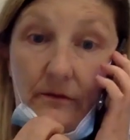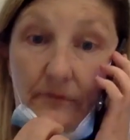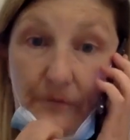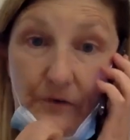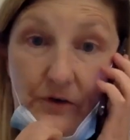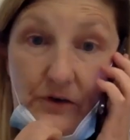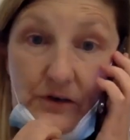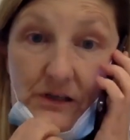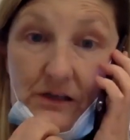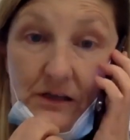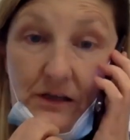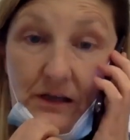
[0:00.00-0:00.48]

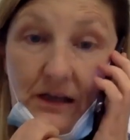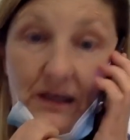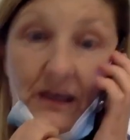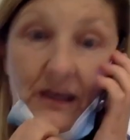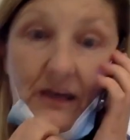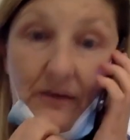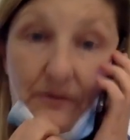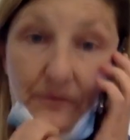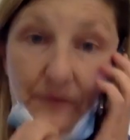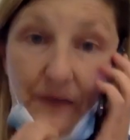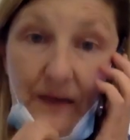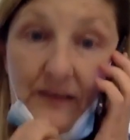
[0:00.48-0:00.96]

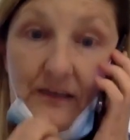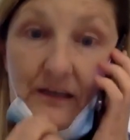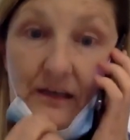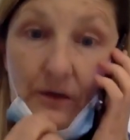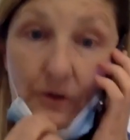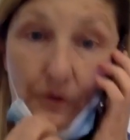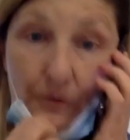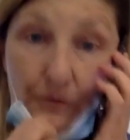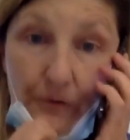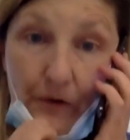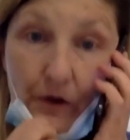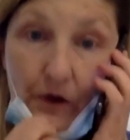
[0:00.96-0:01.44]
firstly, infecting
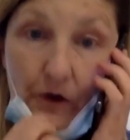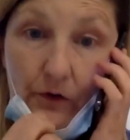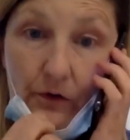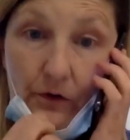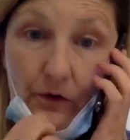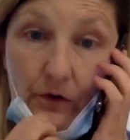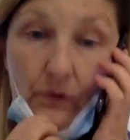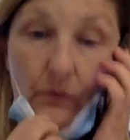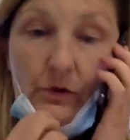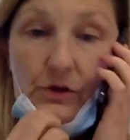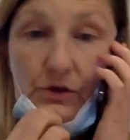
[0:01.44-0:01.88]
your phone,